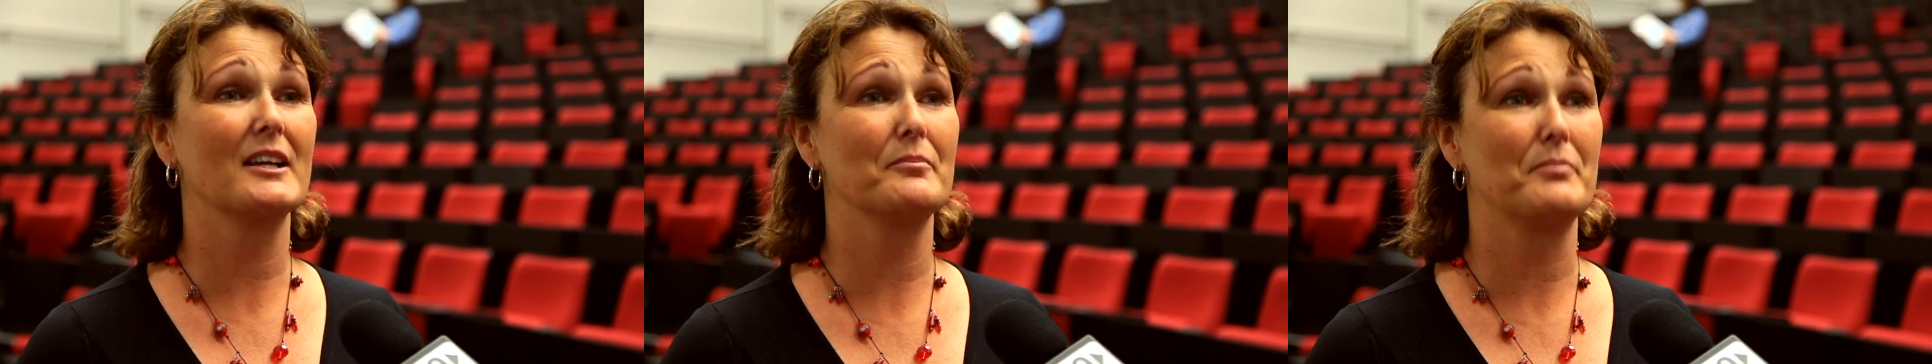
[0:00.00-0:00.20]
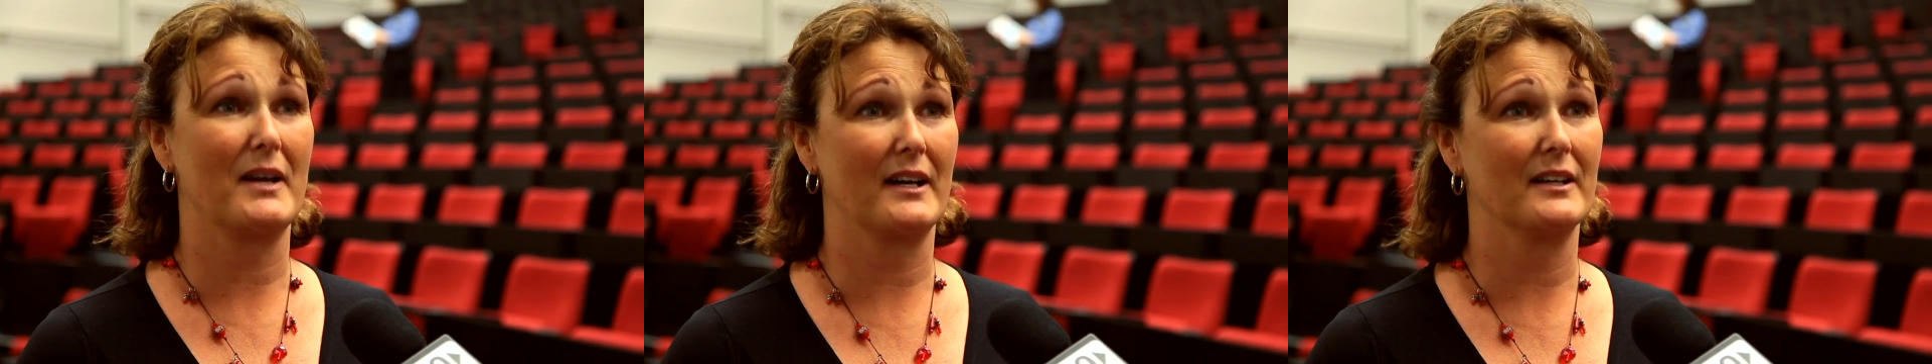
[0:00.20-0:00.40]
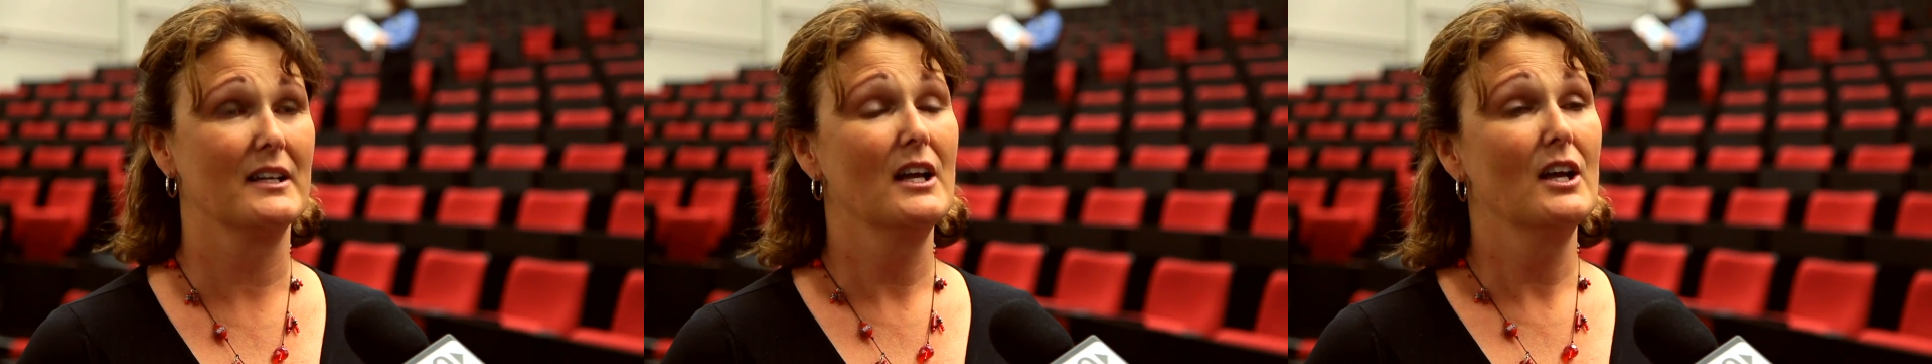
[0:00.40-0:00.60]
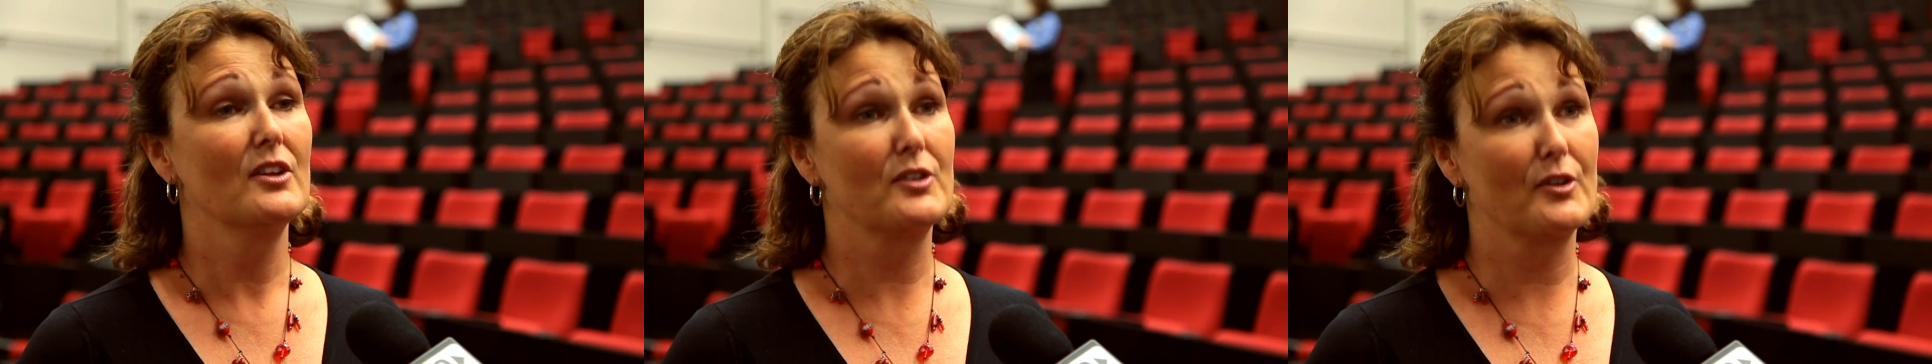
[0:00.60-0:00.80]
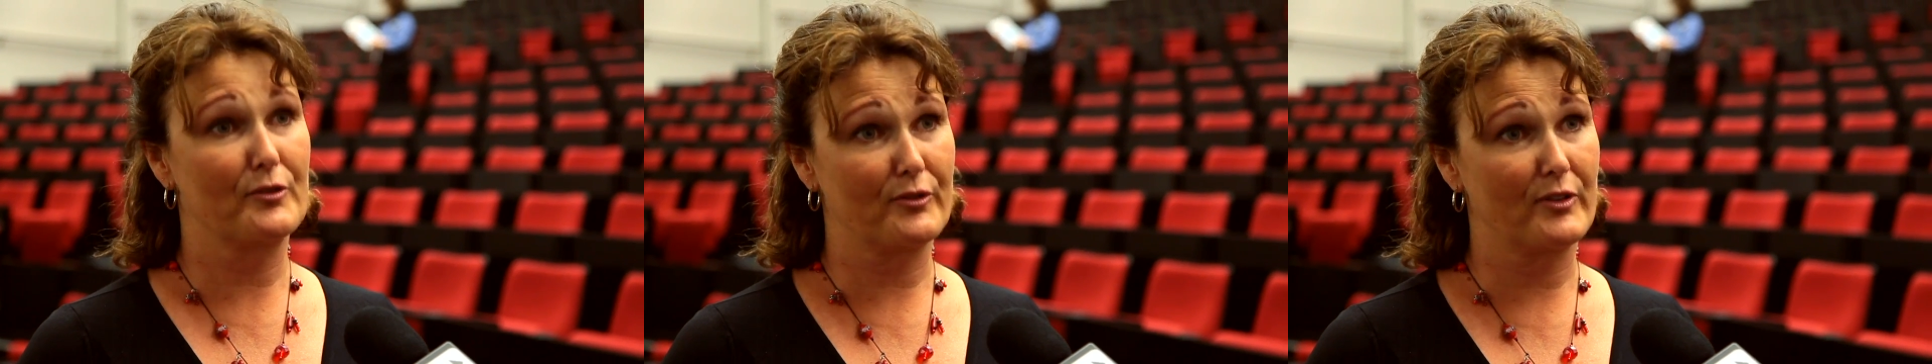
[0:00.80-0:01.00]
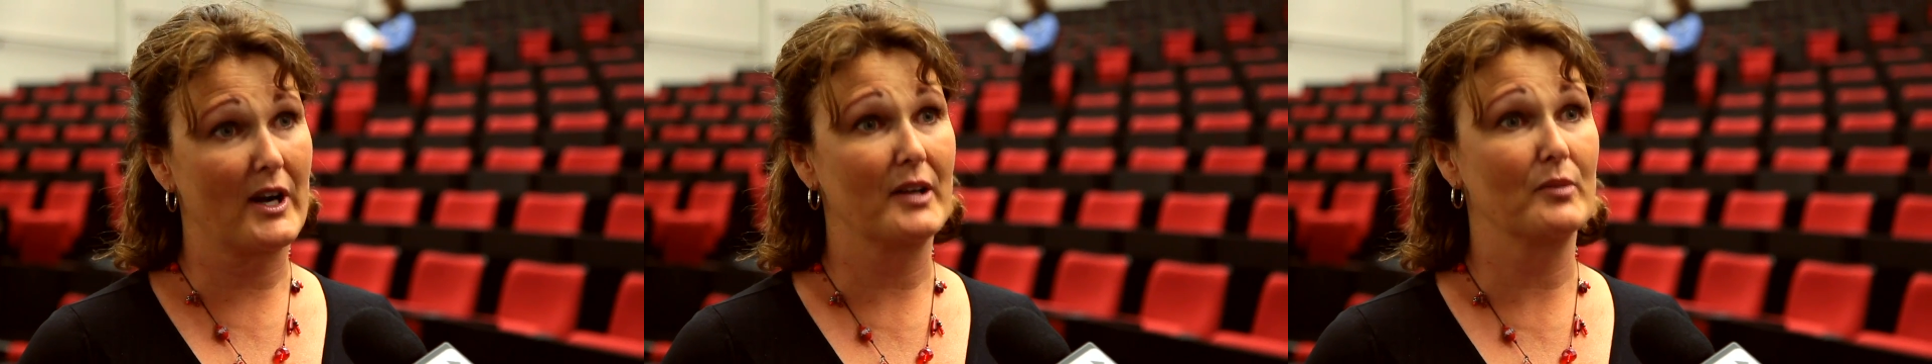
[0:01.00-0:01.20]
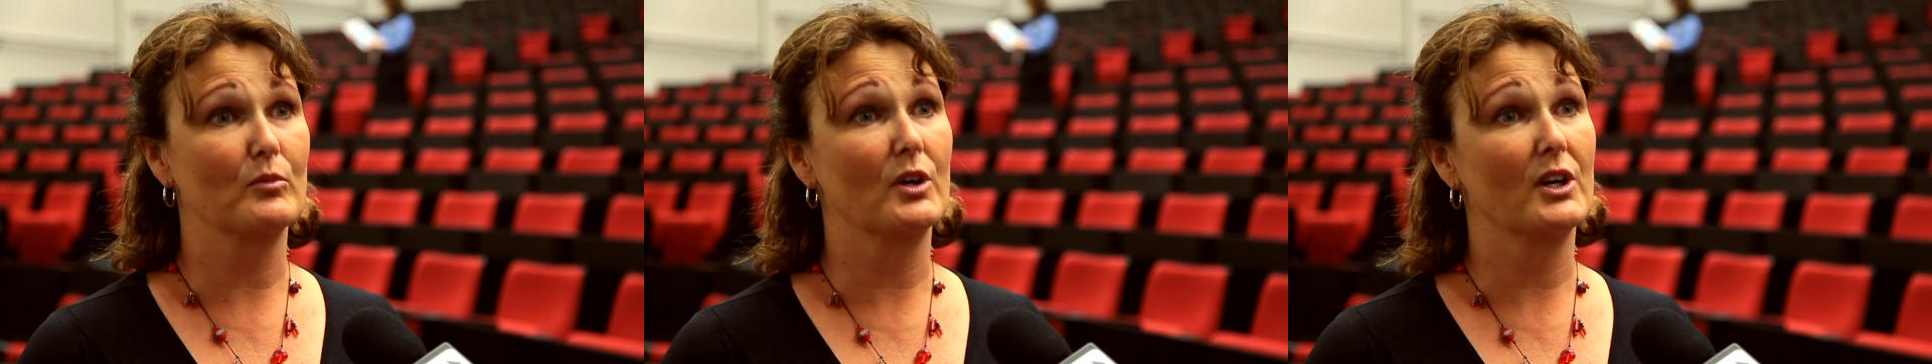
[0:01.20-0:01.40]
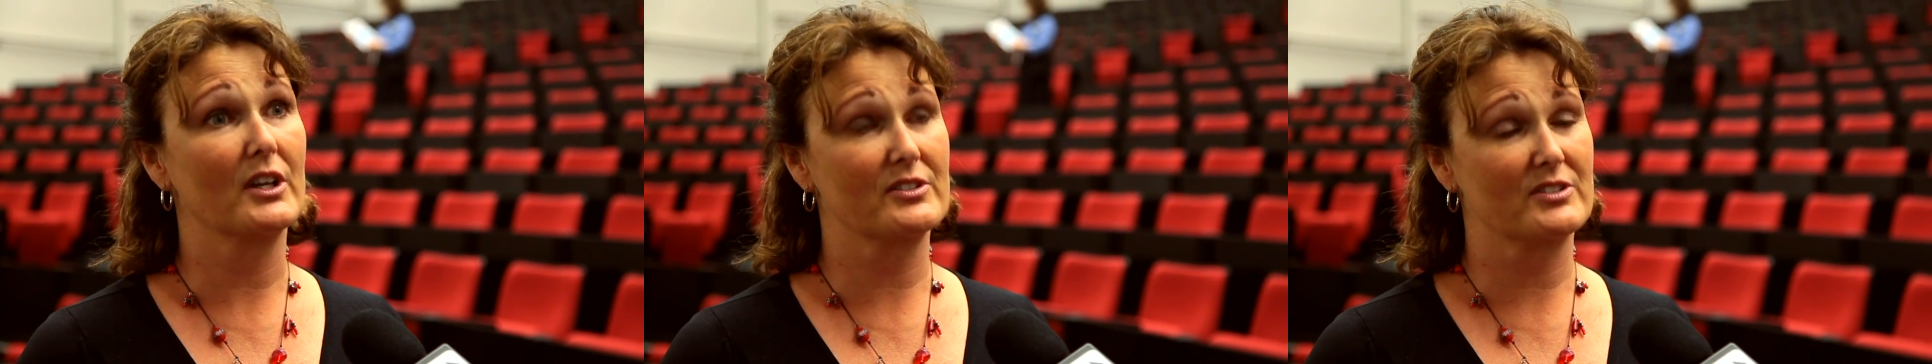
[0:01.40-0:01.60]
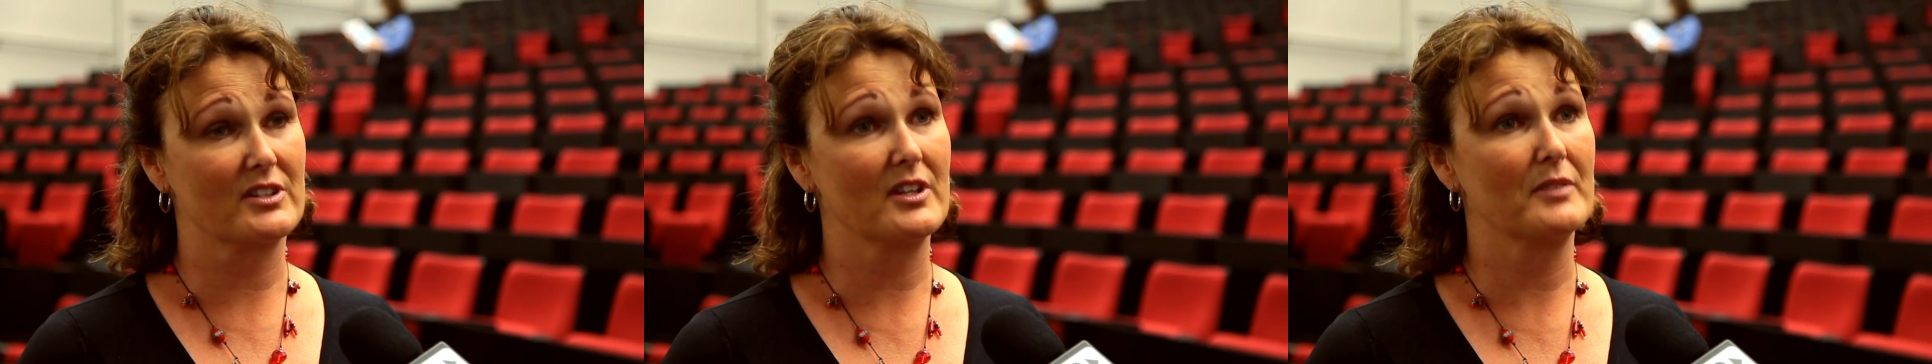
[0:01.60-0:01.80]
about the frameworks and